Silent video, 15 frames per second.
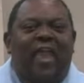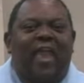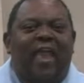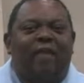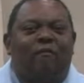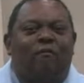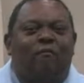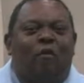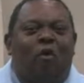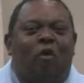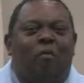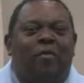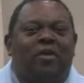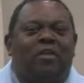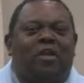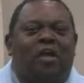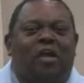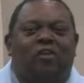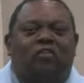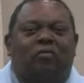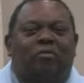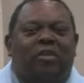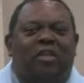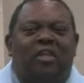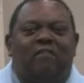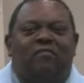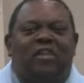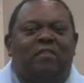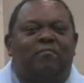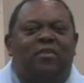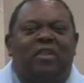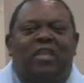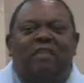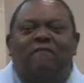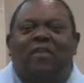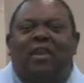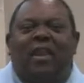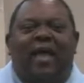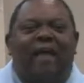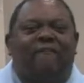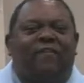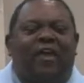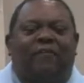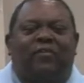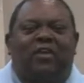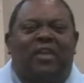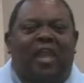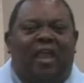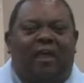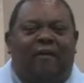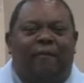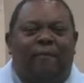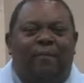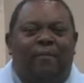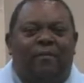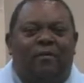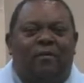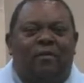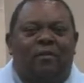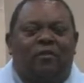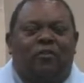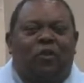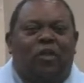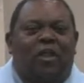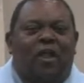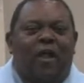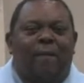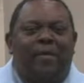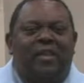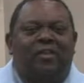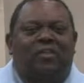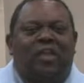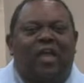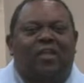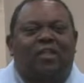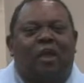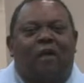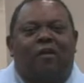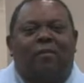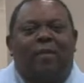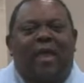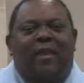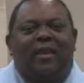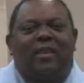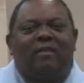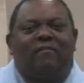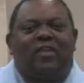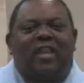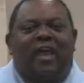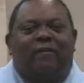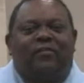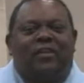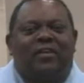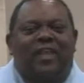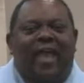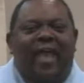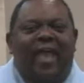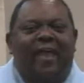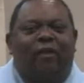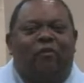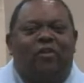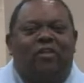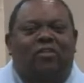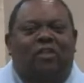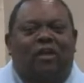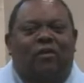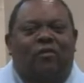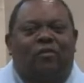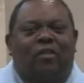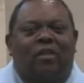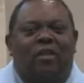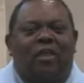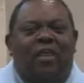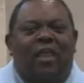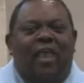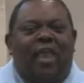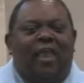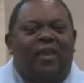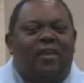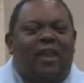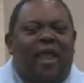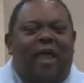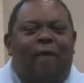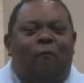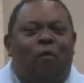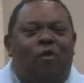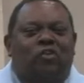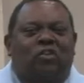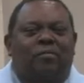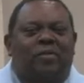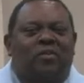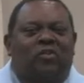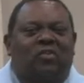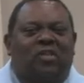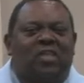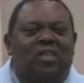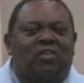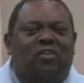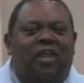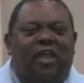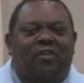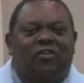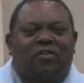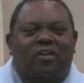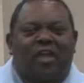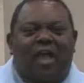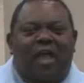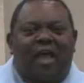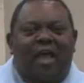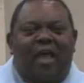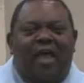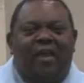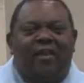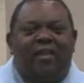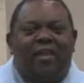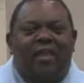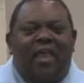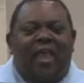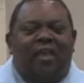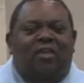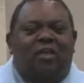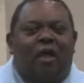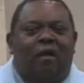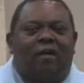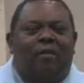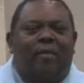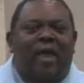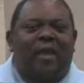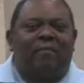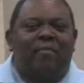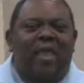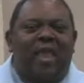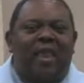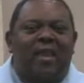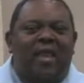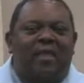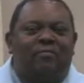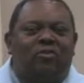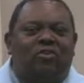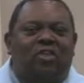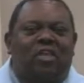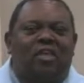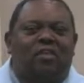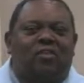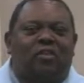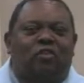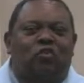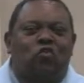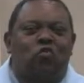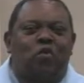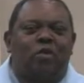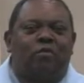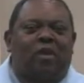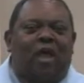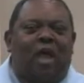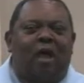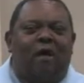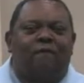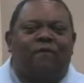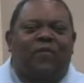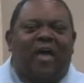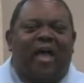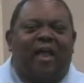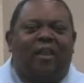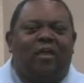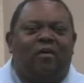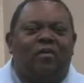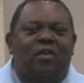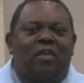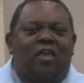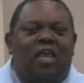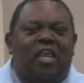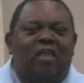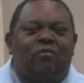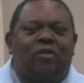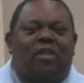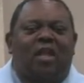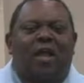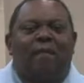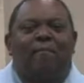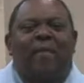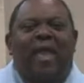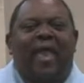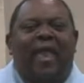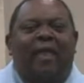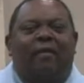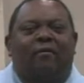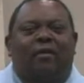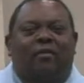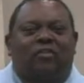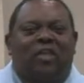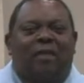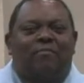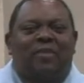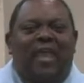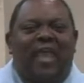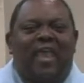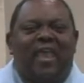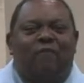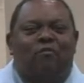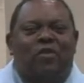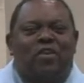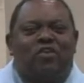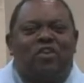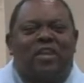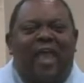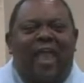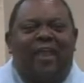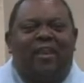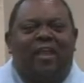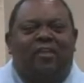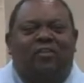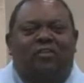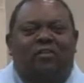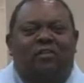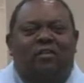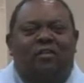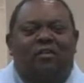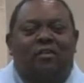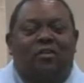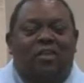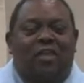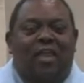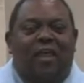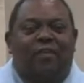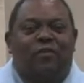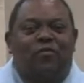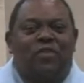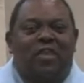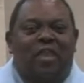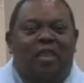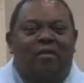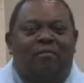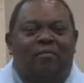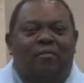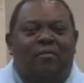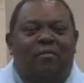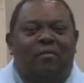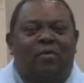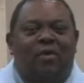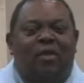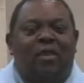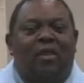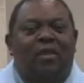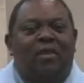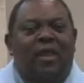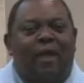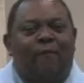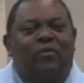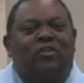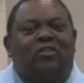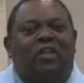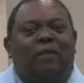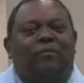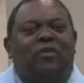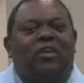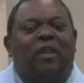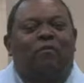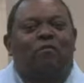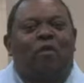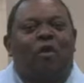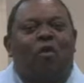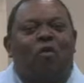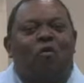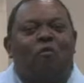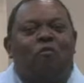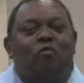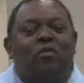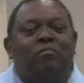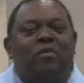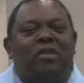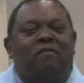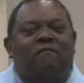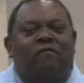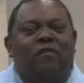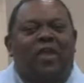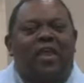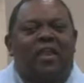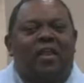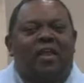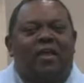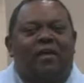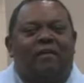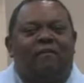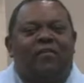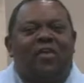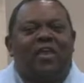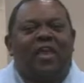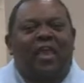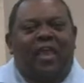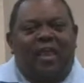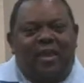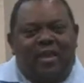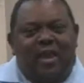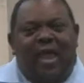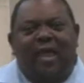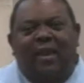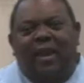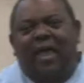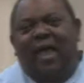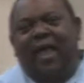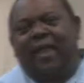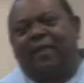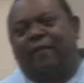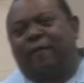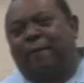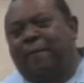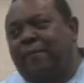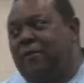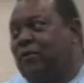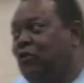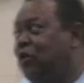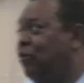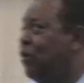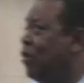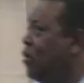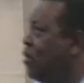and Roman culture belief didn't believe in life after death. So to come in and start talking about living after dying on this earth and not worshiping Caesar as a god and talking about a man named Jesus who we would all follow and he would come back someday and reunite us together with him, that was something that Rome would be afraid of and not like. So if you